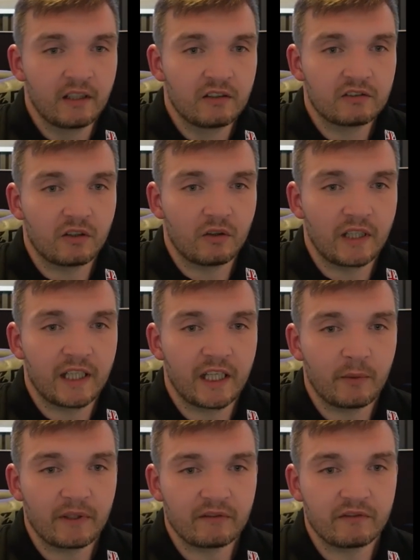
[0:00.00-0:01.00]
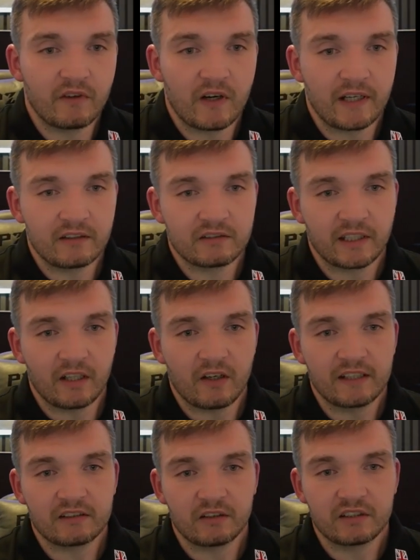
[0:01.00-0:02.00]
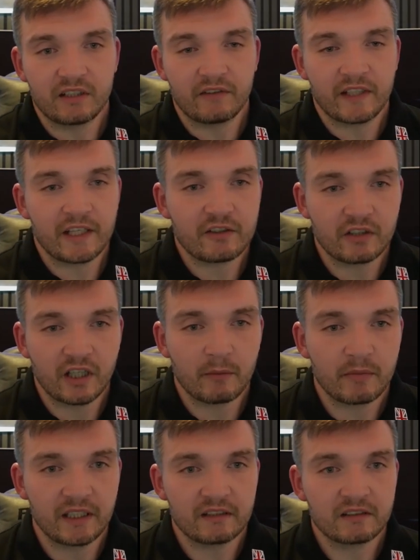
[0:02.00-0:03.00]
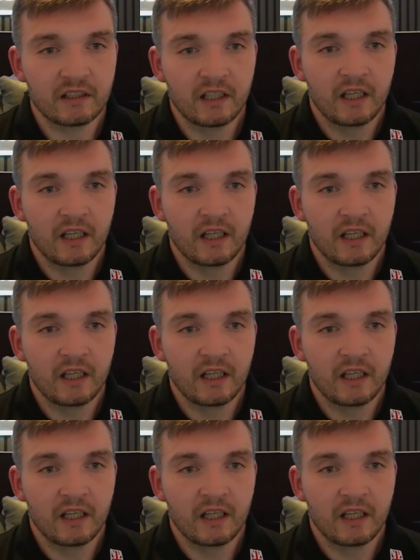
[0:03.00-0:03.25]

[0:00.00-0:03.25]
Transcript: So on here, we can find, say, ISO certification companies,